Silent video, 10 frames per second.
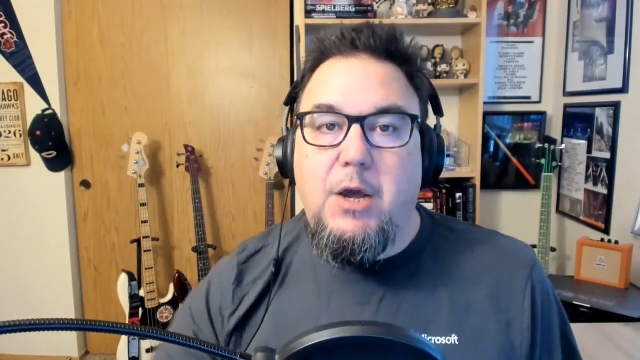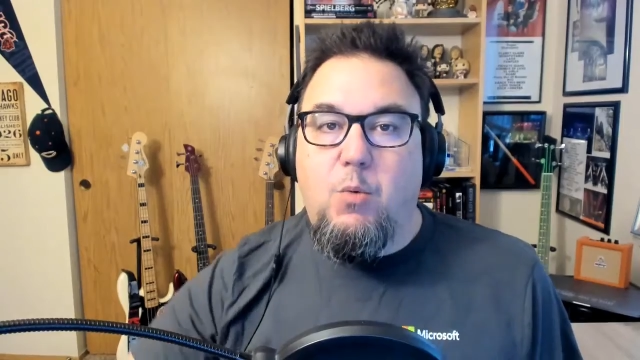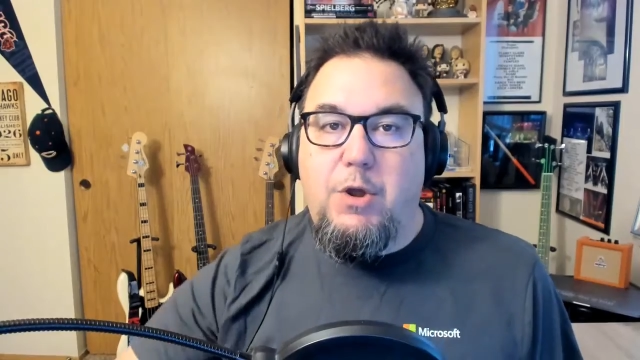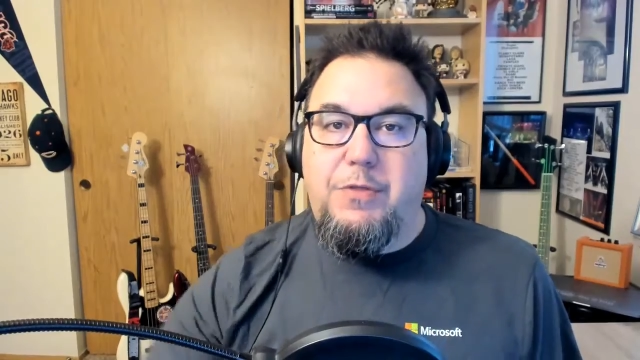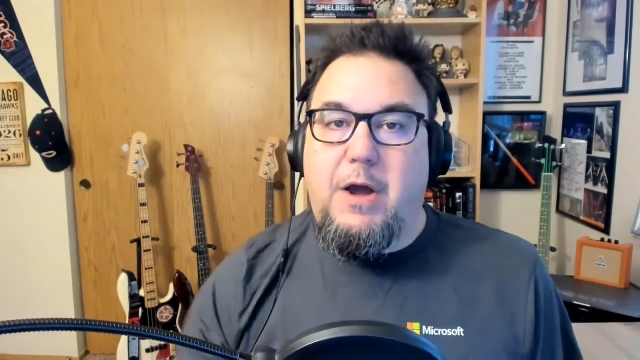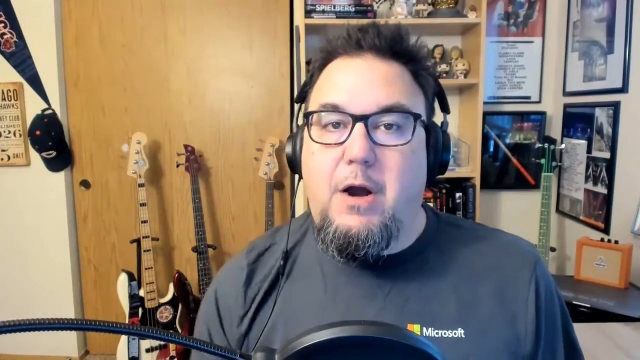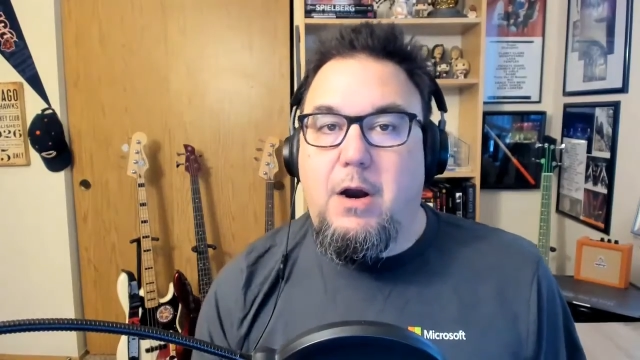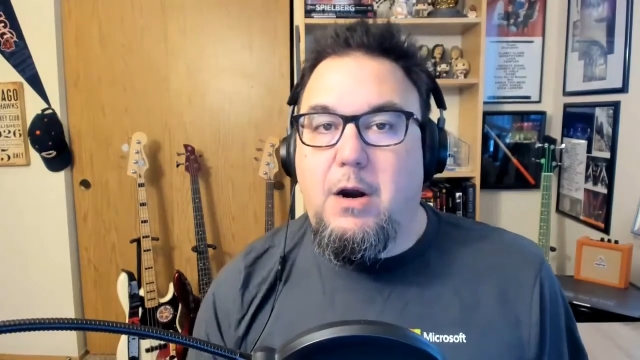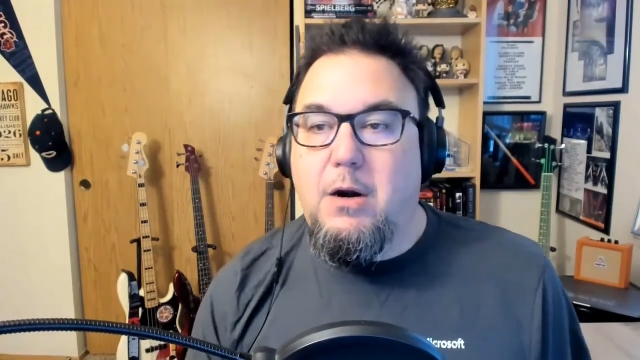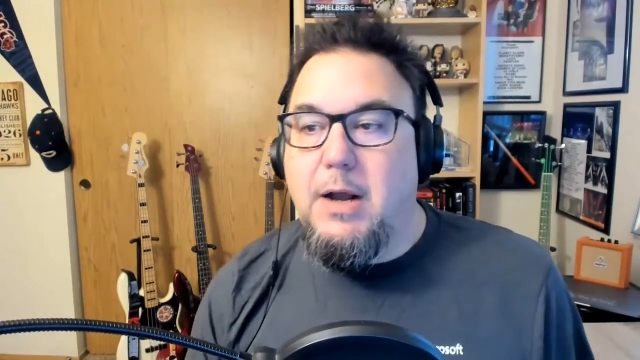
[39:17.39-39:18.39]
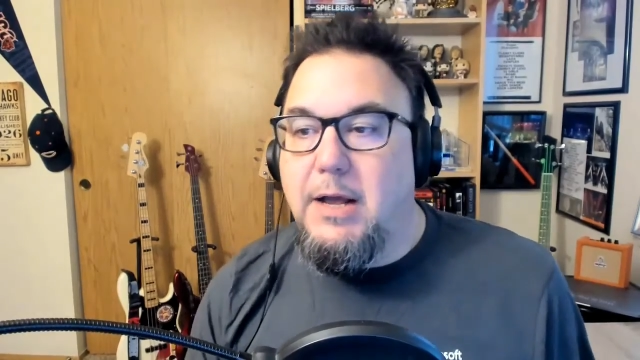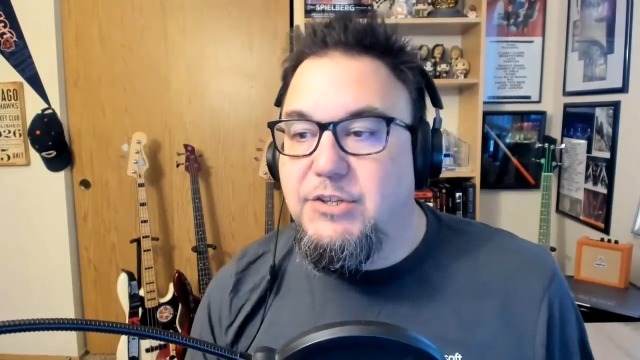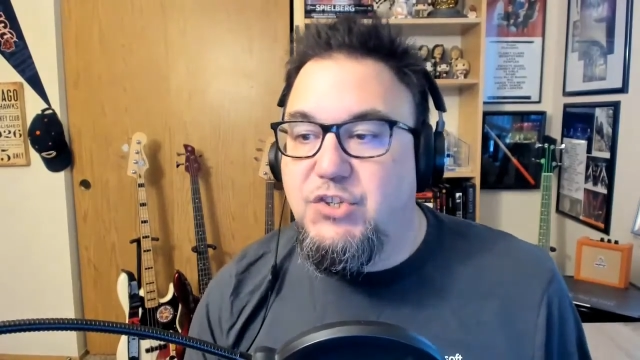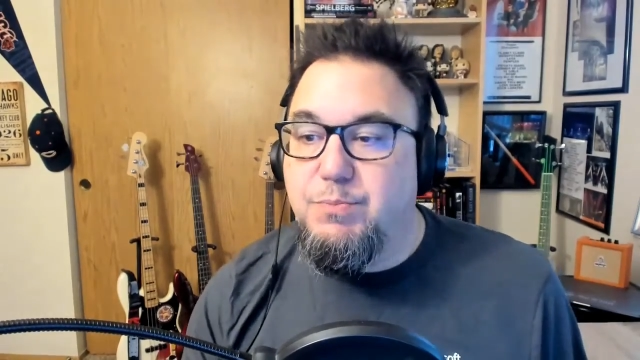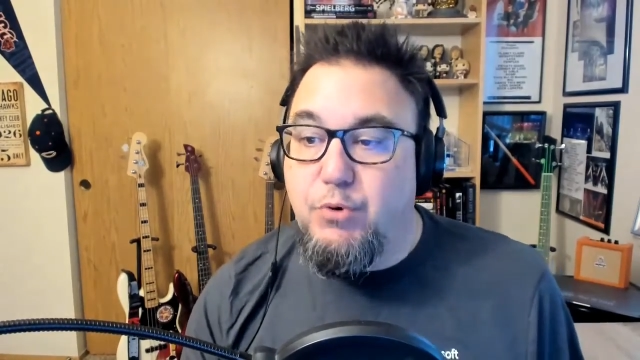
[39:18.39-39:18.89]
with our
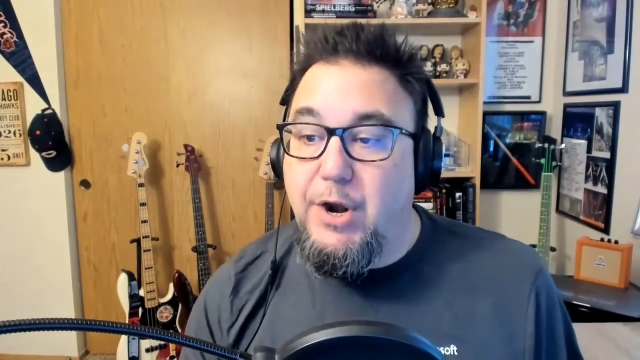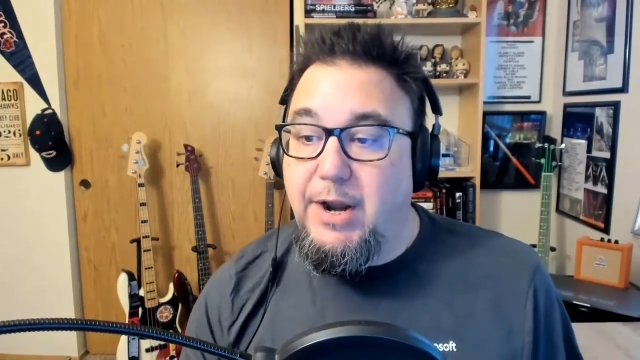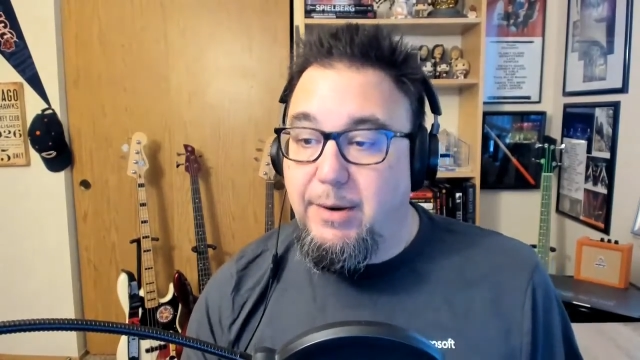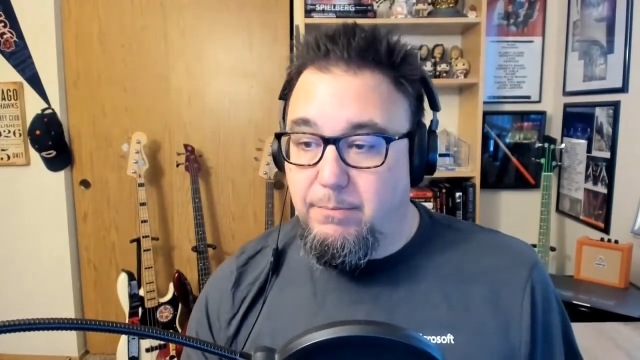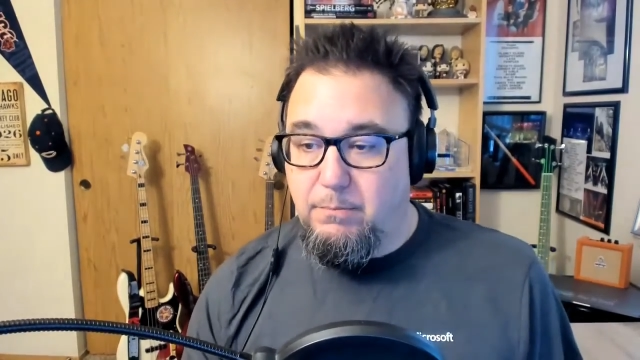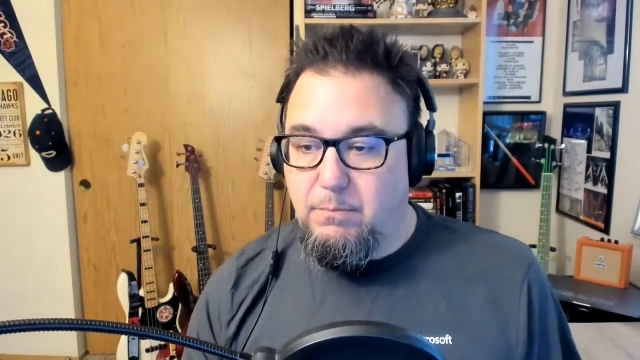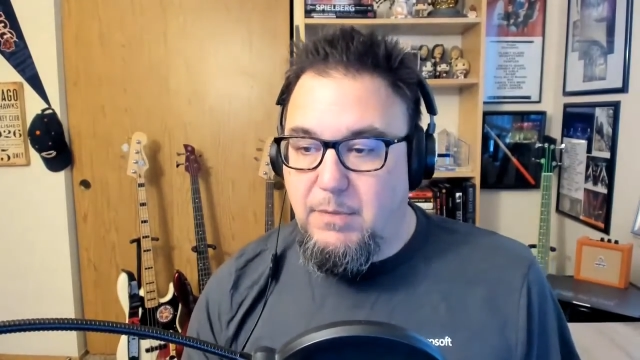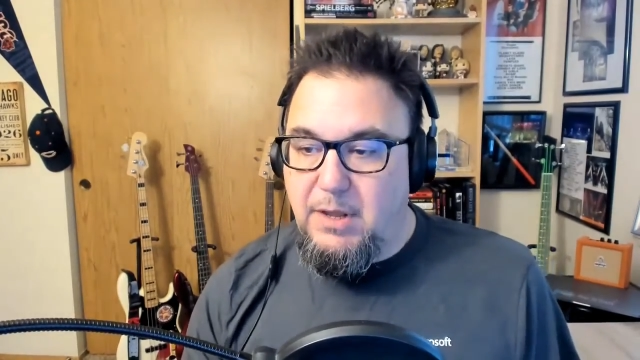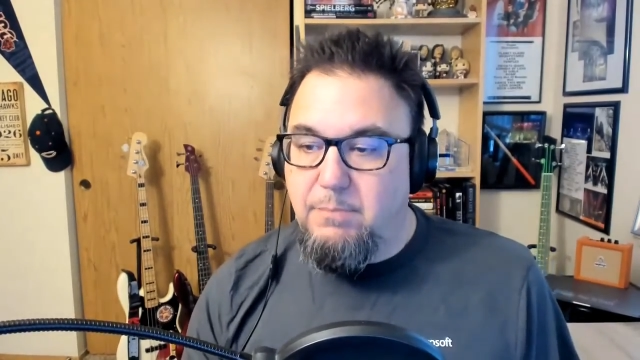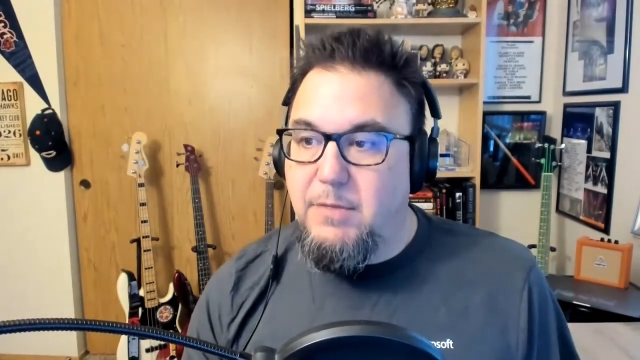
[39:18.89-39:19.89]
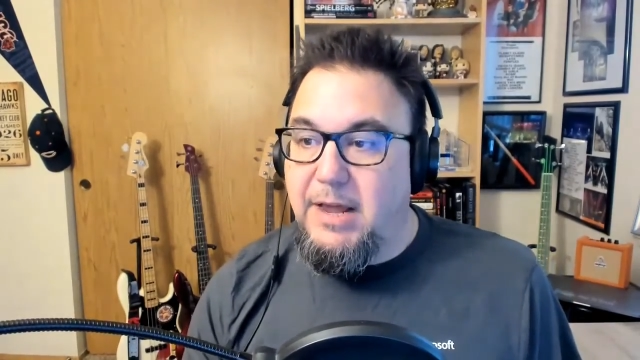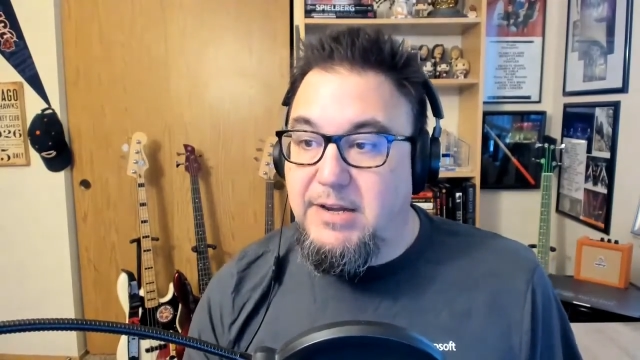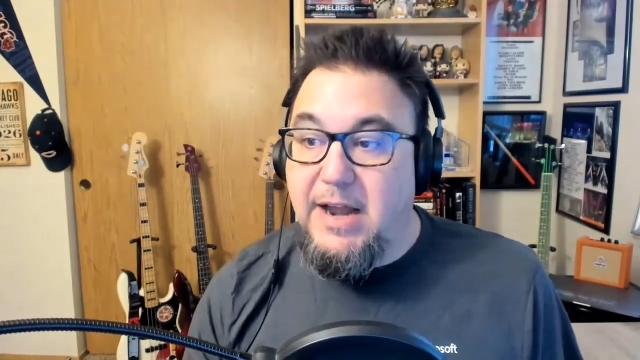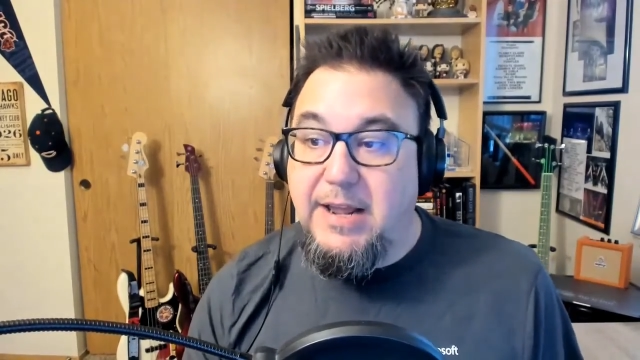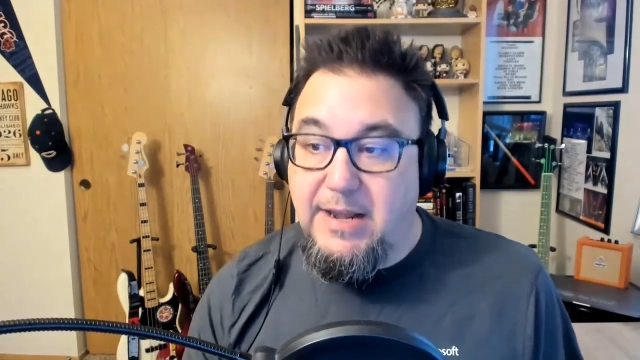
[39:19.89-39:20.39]
spring
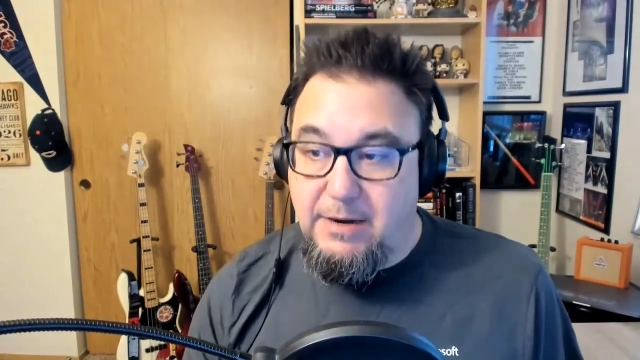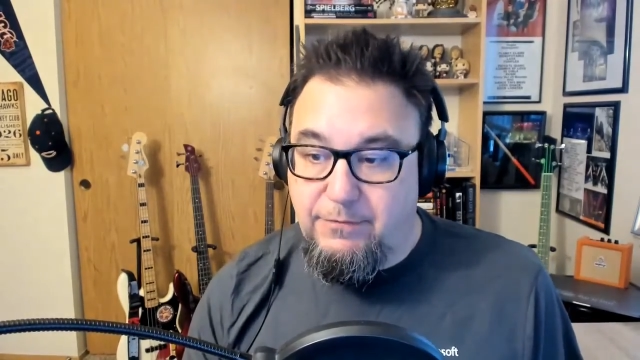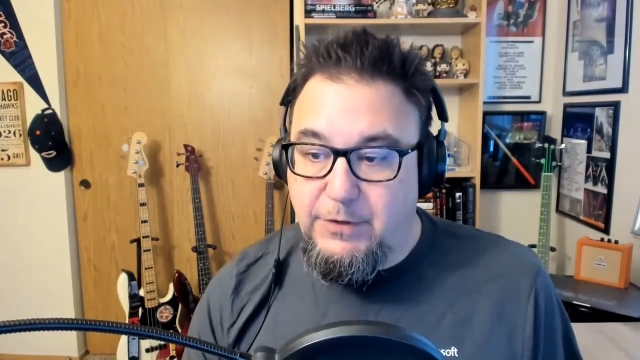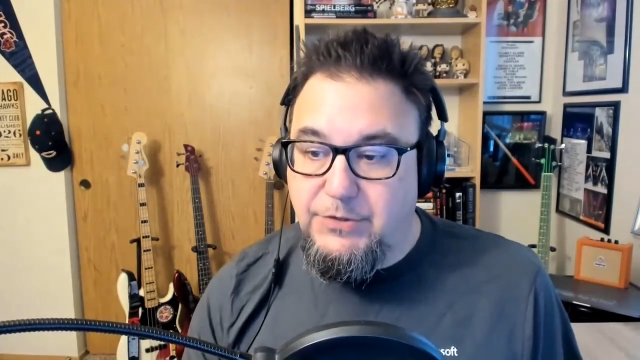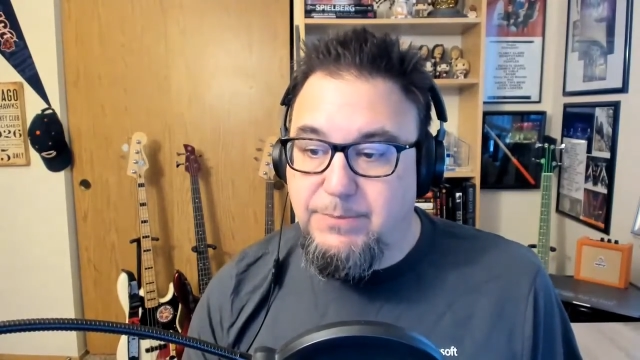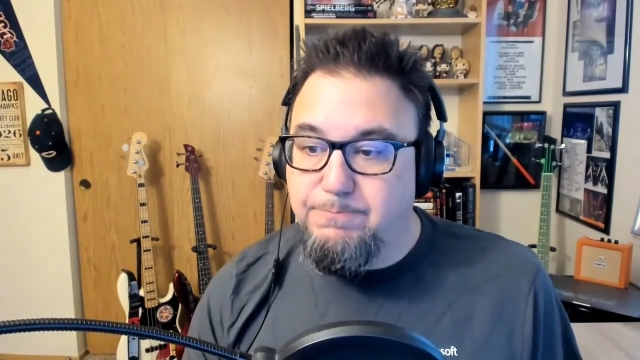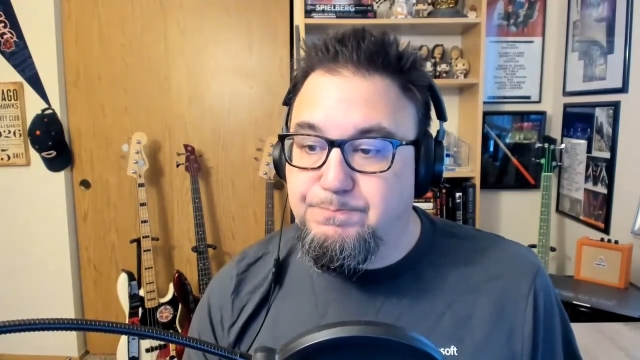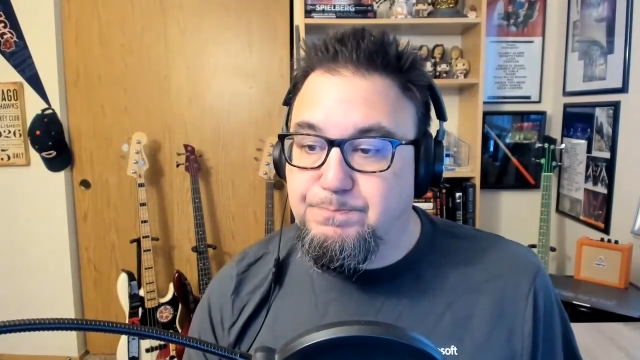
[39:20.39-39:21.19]
Ignite conference.